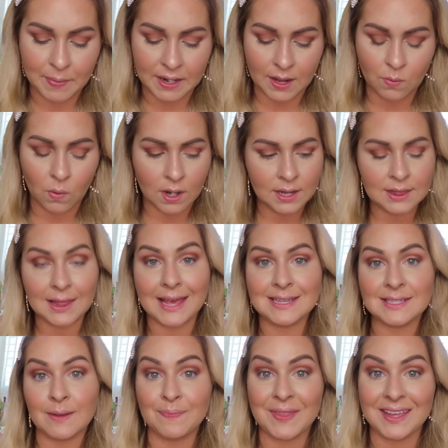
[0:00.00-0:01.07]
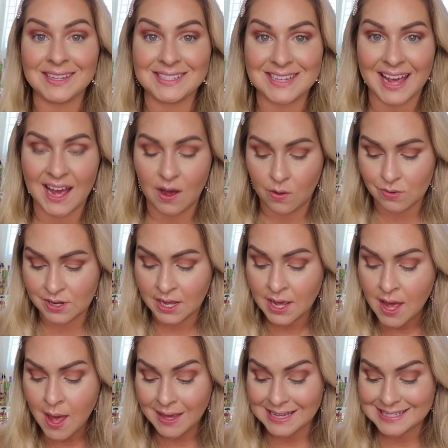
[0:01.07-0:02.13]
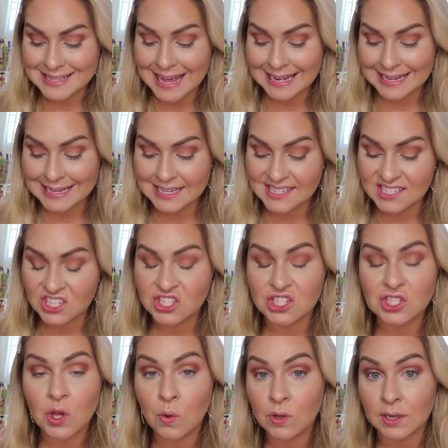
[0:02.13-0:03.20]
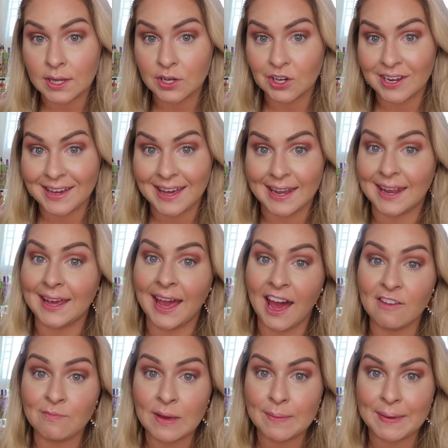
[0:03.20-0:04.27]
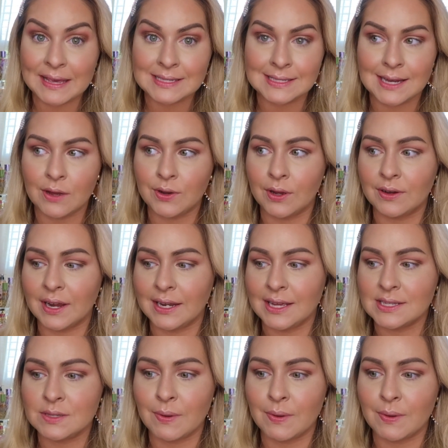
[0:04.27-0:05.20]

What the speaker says: but I want to lay something down because that is so glittery and I have my base down already,